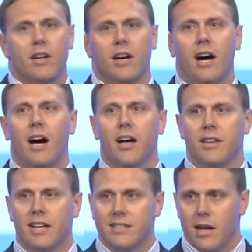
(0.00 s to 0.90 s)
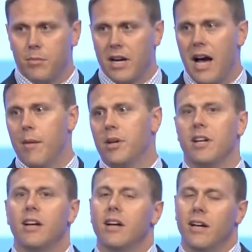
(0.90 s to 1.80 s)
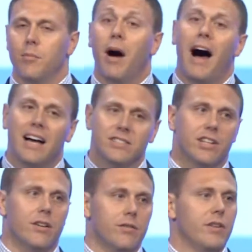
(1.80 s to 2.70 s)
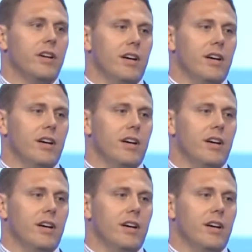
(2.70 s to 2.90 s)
the same common and positive